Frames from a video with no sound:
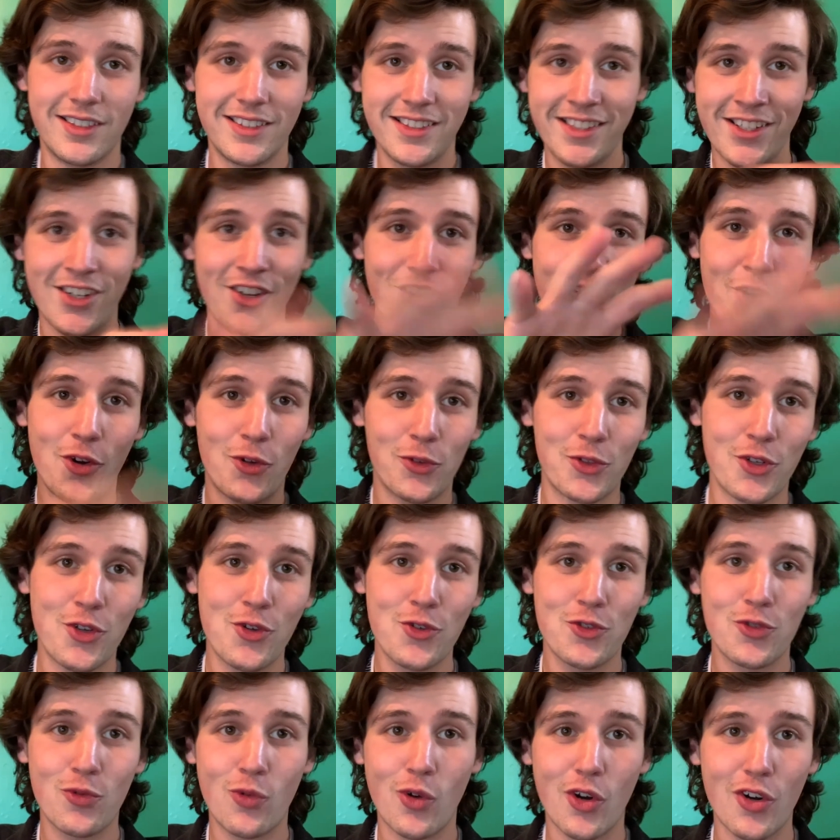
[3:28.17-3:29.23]
whole
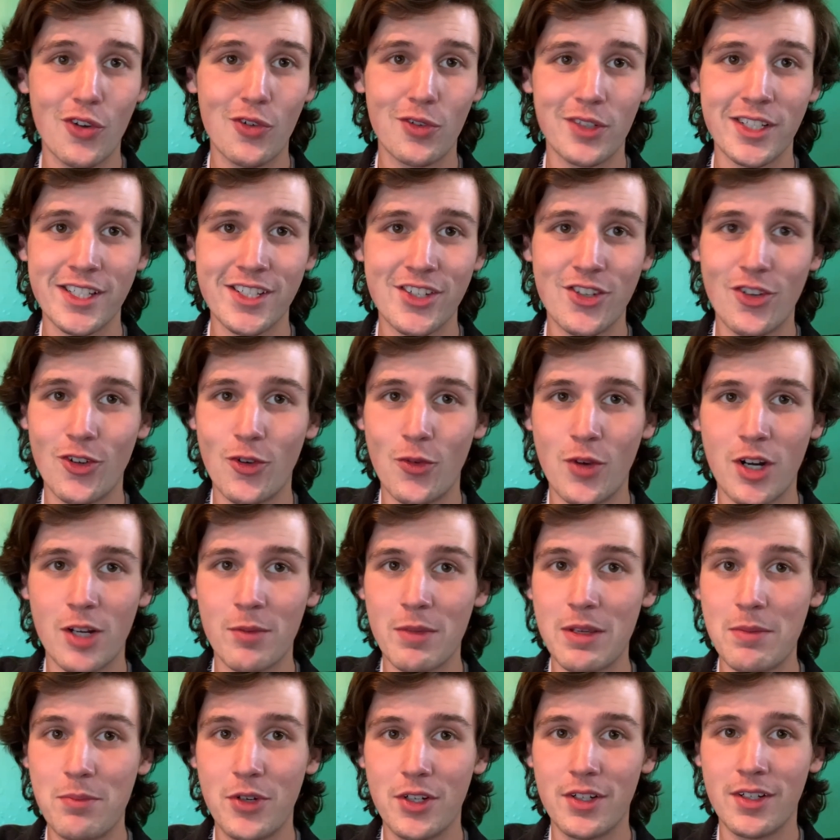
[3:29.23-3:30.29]
news world is you want
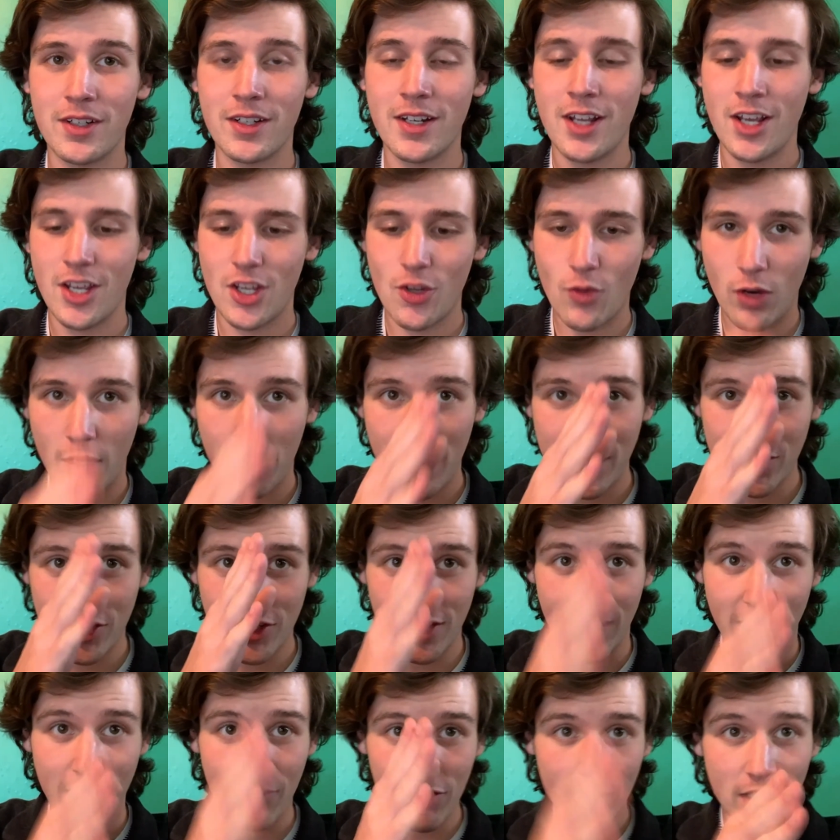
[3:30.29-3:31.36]
to make sure that
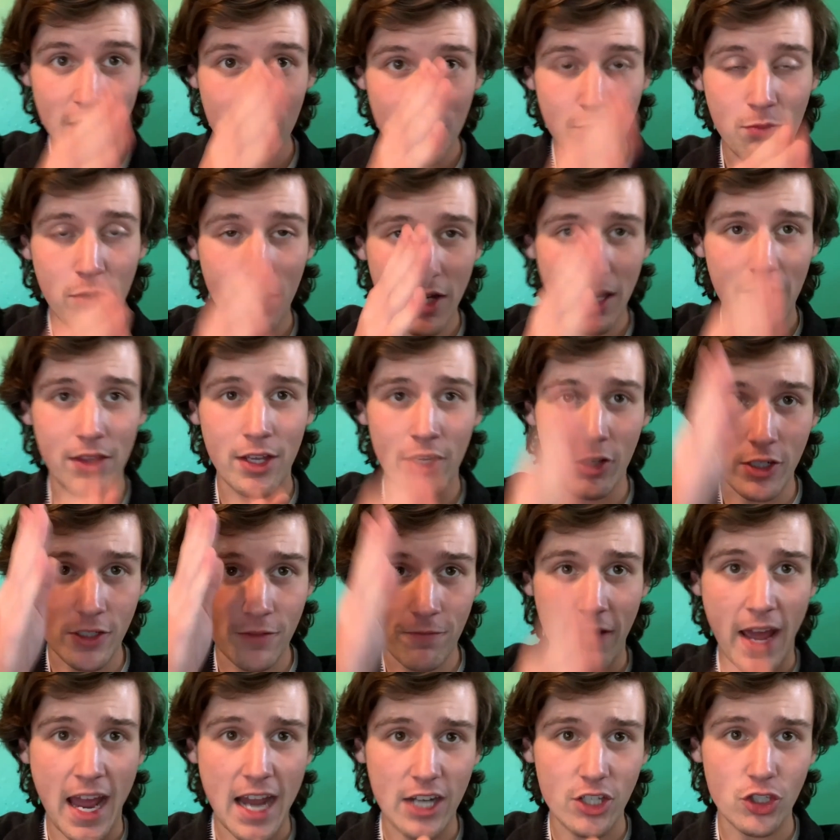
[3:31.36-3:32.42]
everything you put out there is
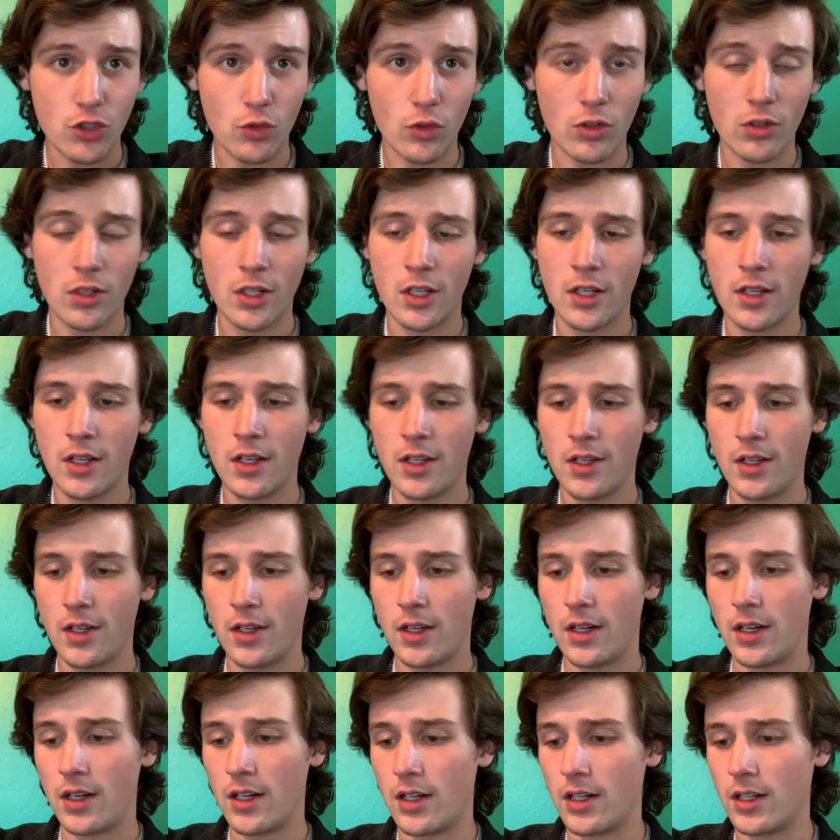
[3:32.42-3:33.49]
factual.
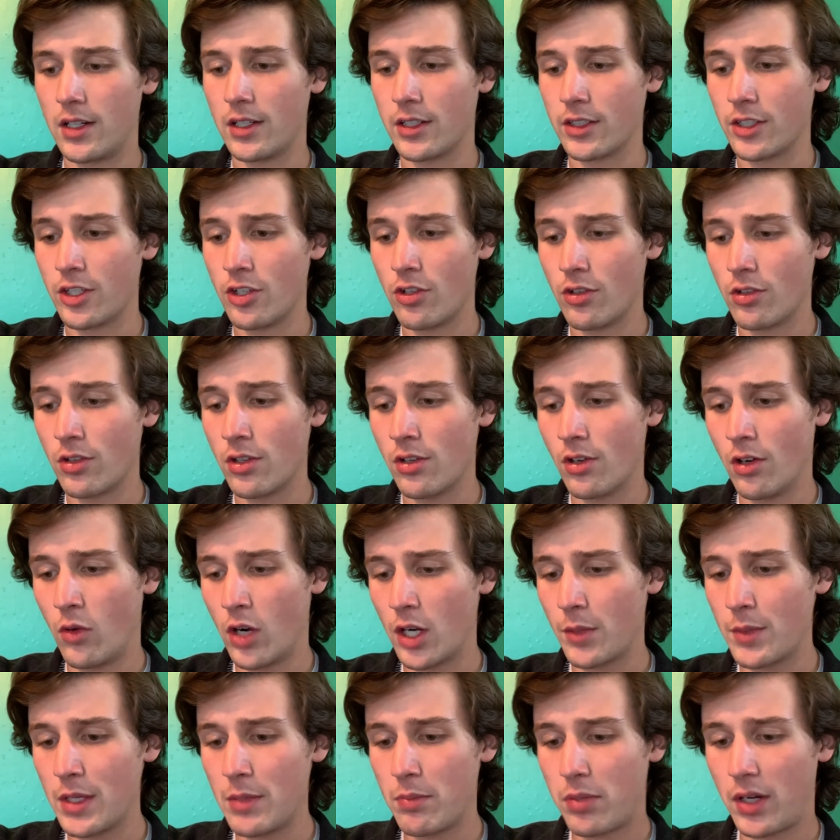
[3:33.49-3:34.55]
You don't want
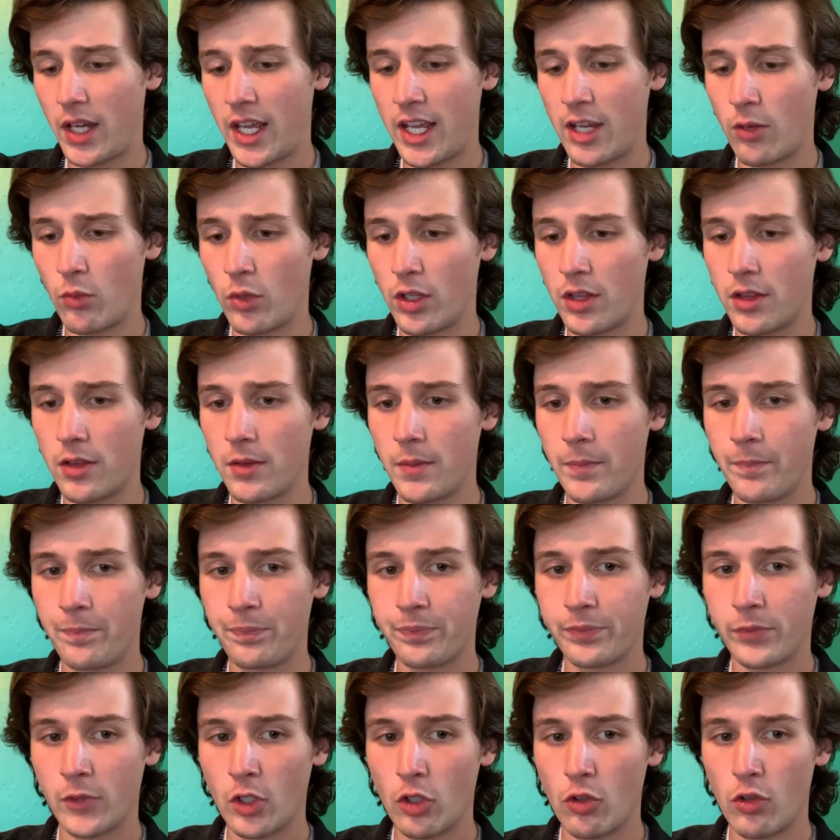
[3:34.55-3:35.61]
to be playing with
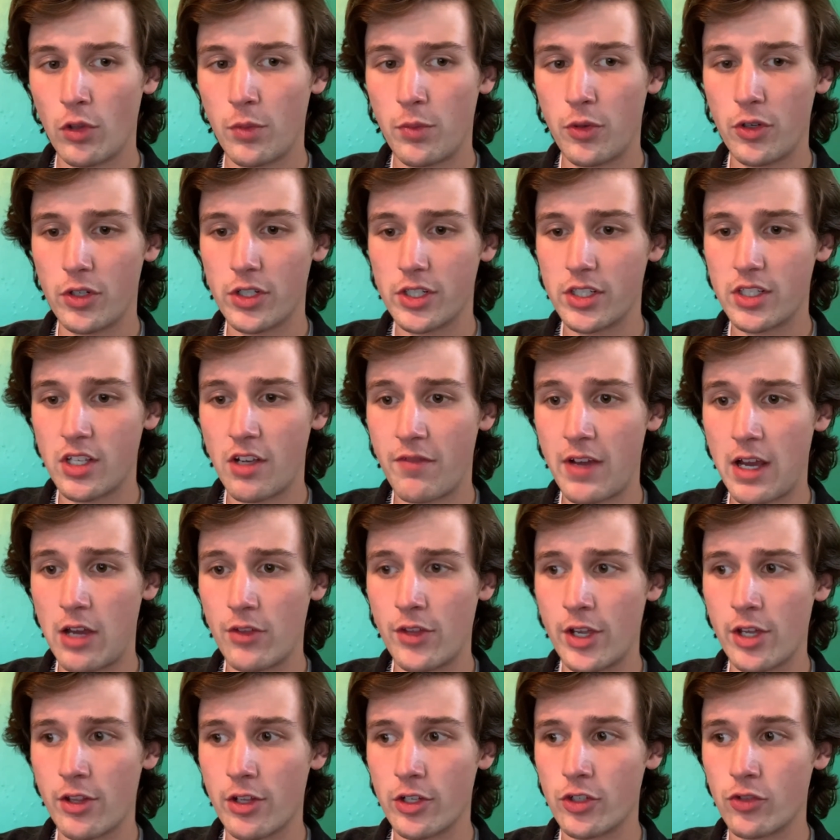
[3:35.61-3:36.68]
putting stuff out
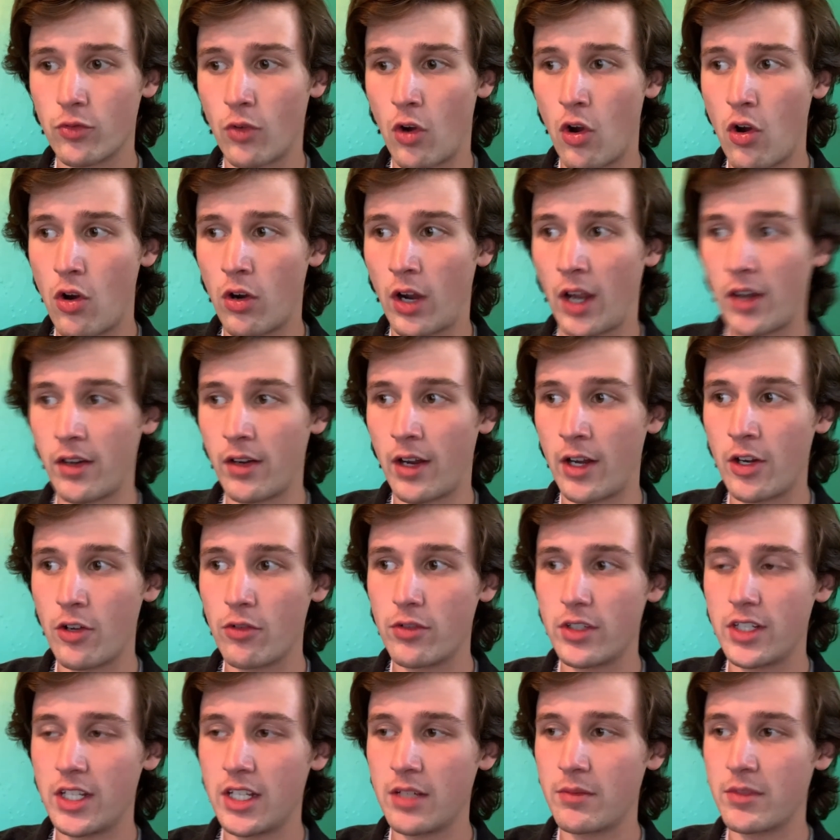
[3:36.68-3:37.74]
there that's wrong. I know
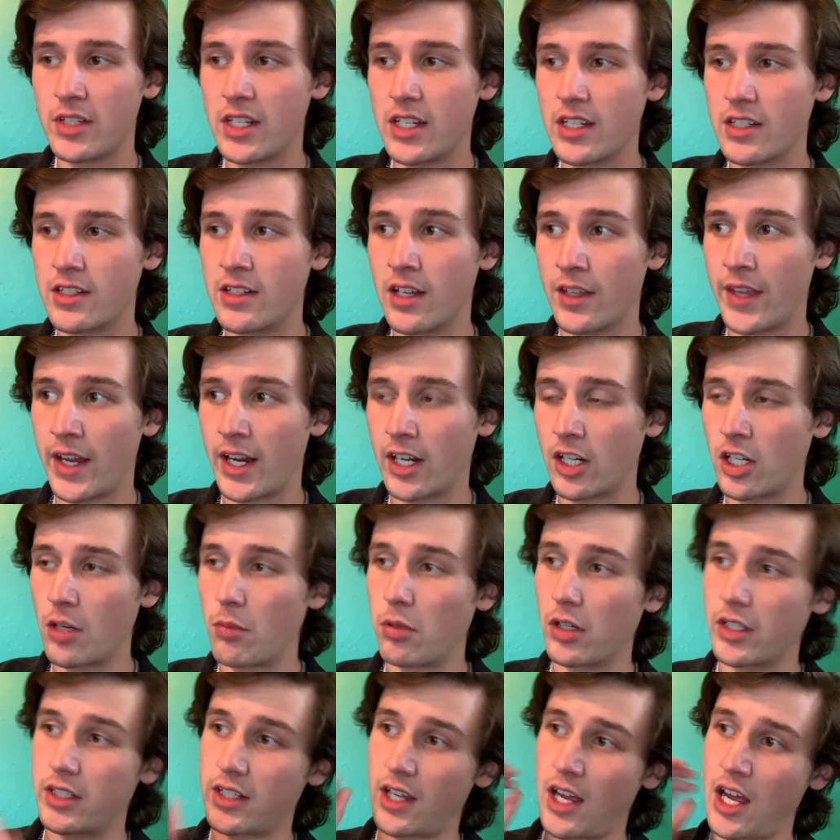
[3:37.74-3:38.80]
TMZ has done that a couple
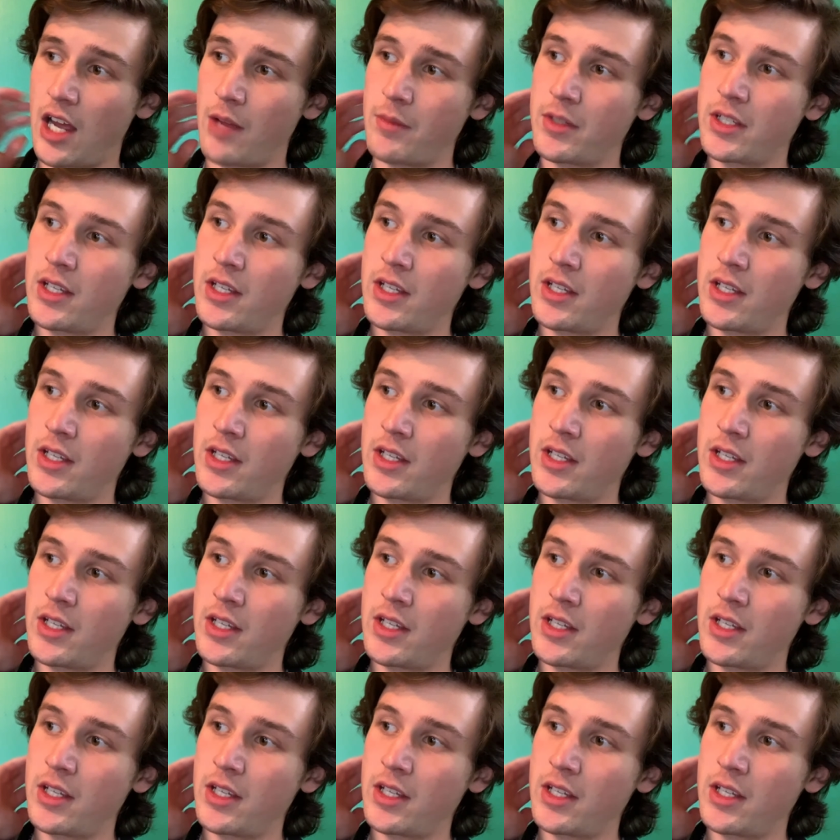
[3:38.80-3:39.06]
of times.